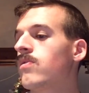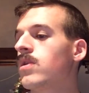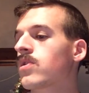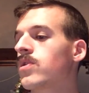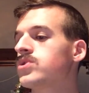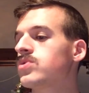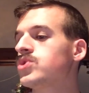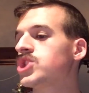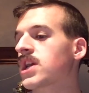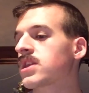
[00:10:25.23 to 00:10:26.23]
we are going to
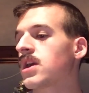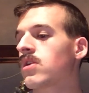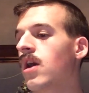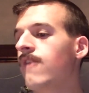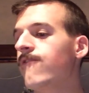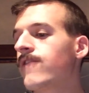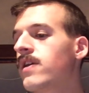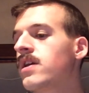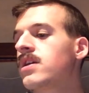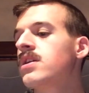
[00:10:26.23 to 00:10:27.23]
check that off.
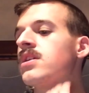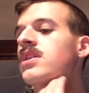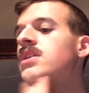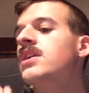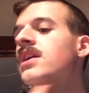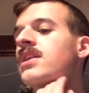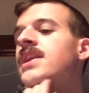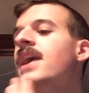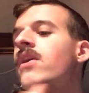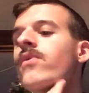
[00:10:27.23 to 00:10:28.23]
And
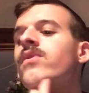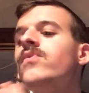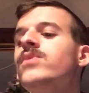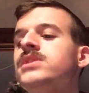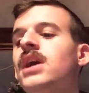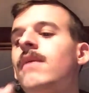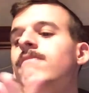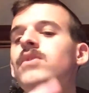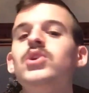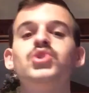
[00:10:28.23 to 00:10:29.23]
now, we
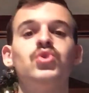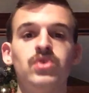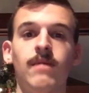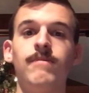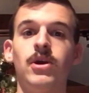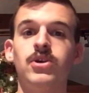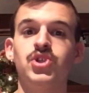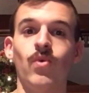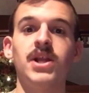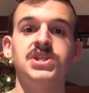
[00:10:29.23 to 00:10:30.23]
come to number
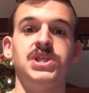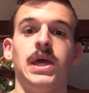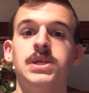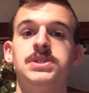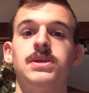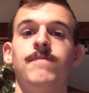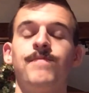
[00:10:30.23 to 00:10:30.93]
26.